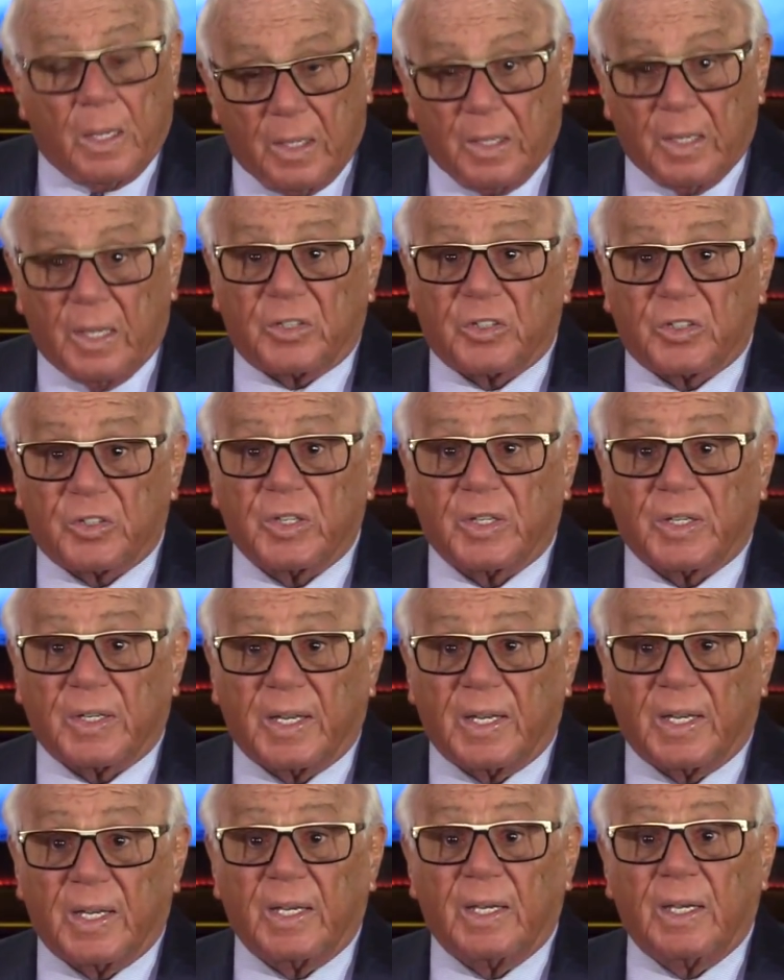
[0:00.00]
That's
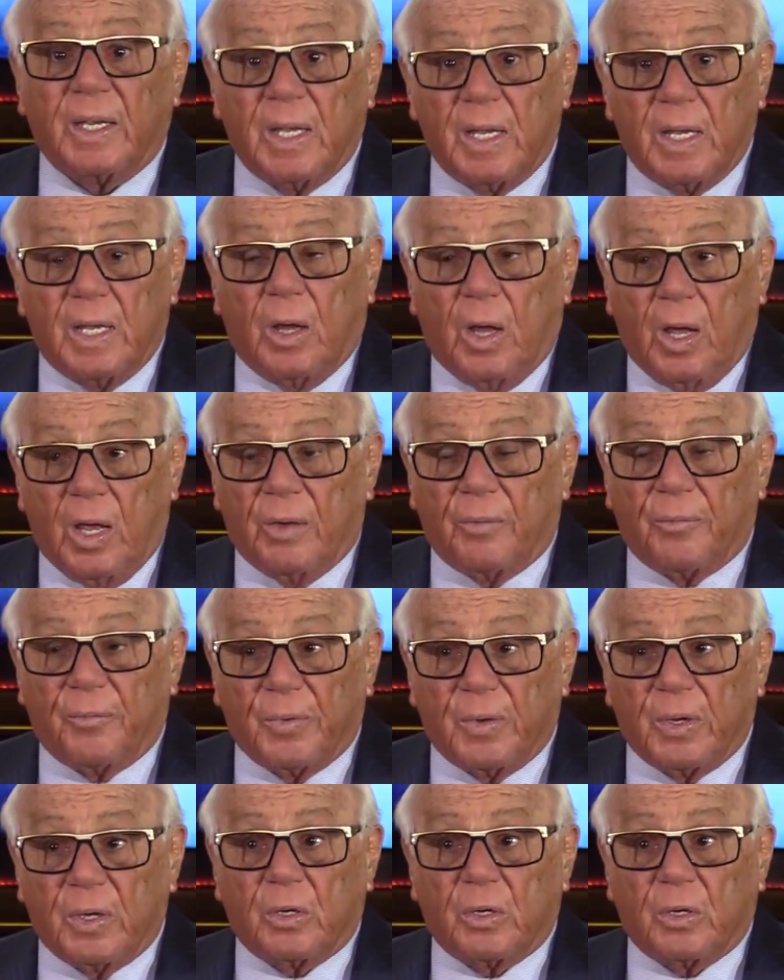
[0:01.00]
today, every